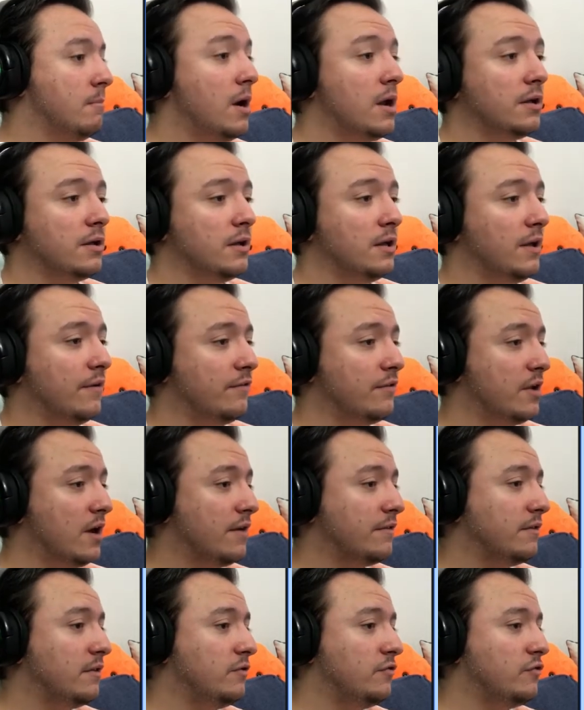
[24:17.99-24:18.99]
Monika gives
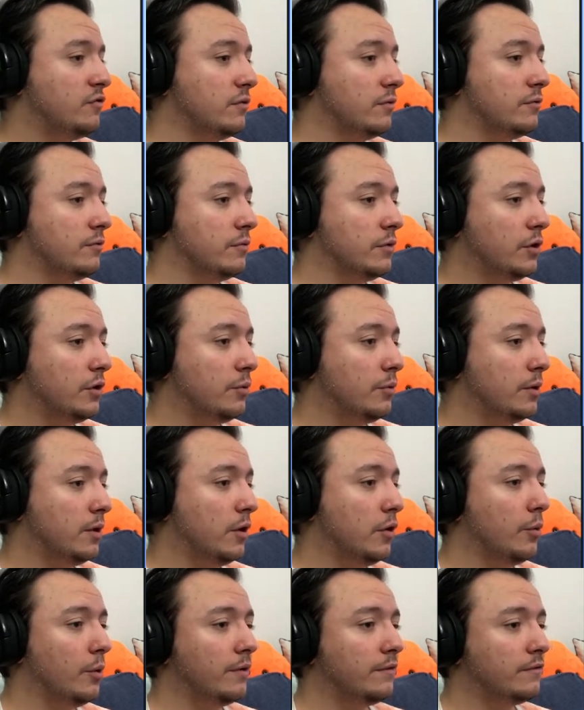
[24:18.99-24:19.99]
Natsuki's shoulder
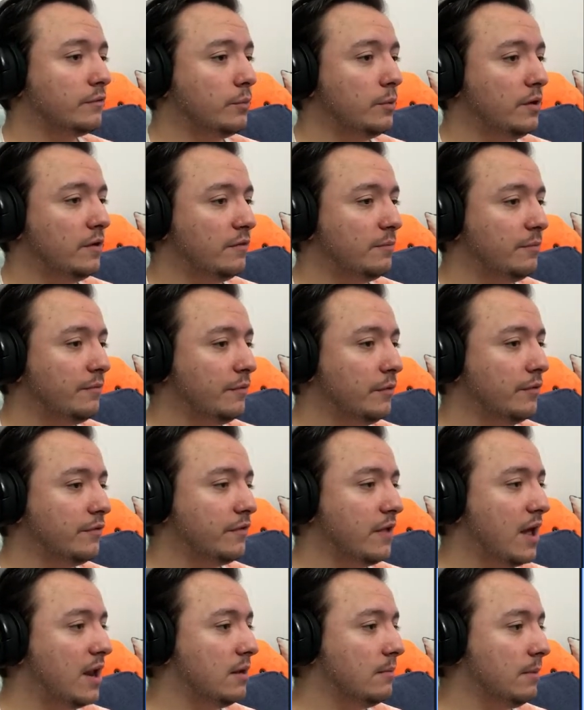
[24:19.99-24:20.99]
a quick squeeze
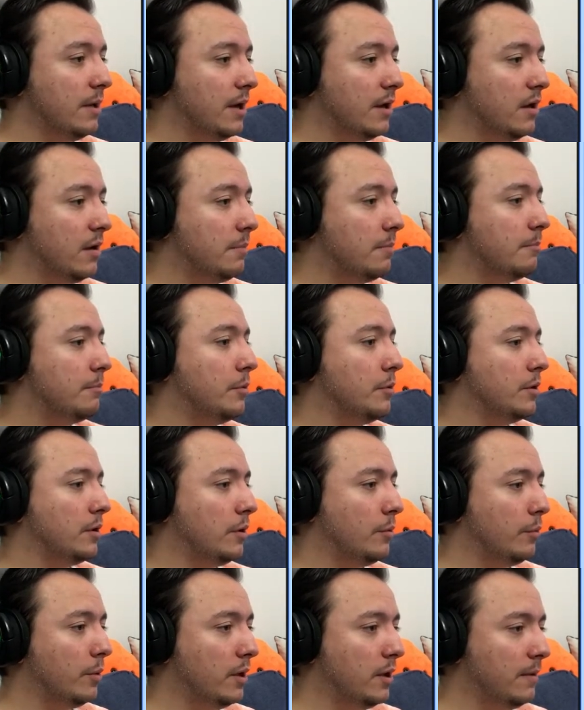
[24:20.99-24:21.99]
before standing back up and
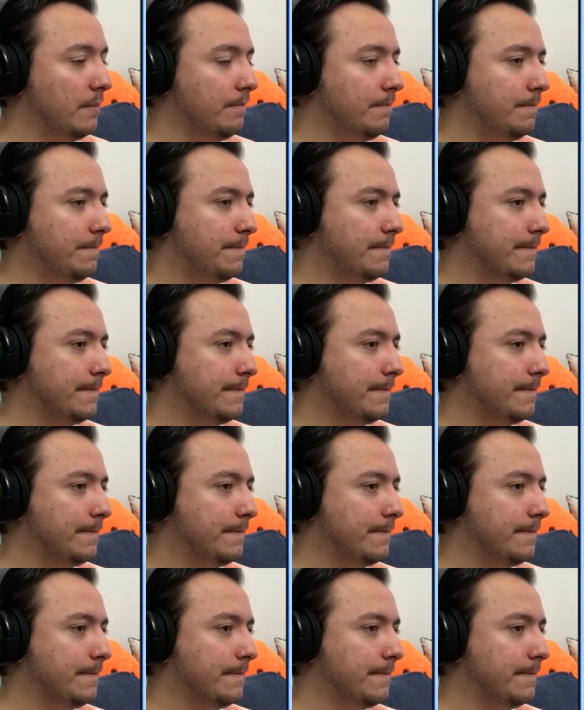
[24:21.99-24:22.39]
pulling away.